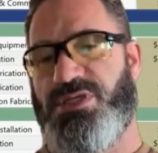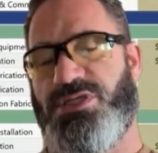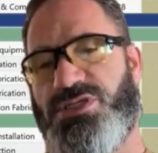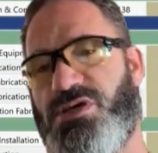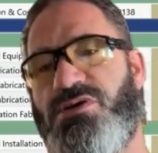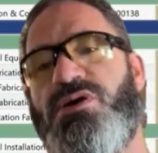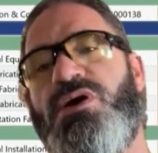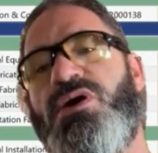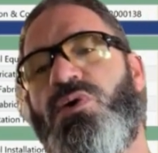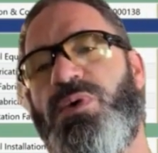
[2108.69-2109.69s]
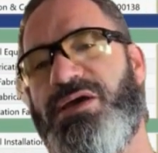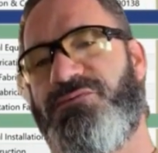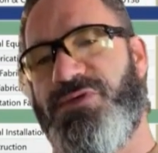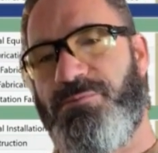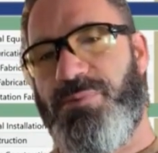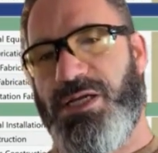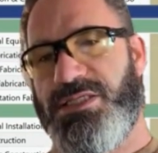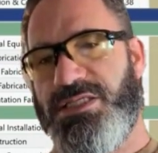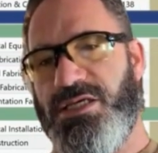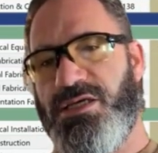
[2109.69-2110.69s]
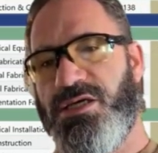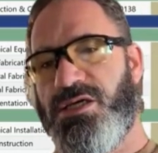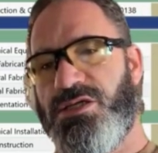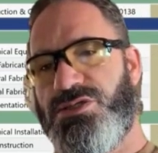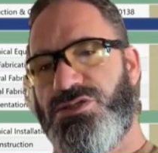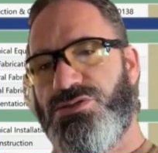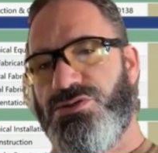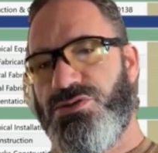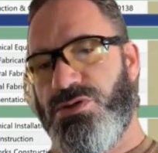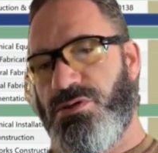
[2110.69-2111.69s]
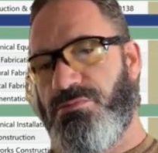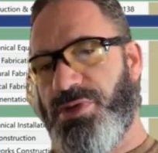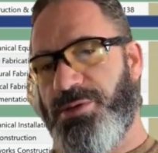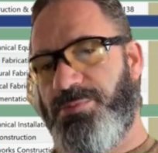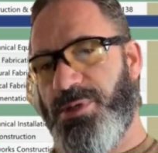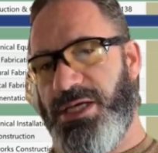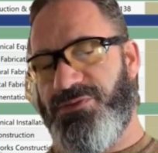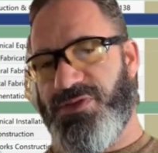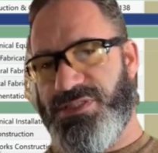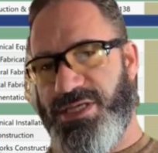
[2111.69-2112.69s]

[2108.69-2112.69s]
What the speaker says: So we have the ability to manipulate this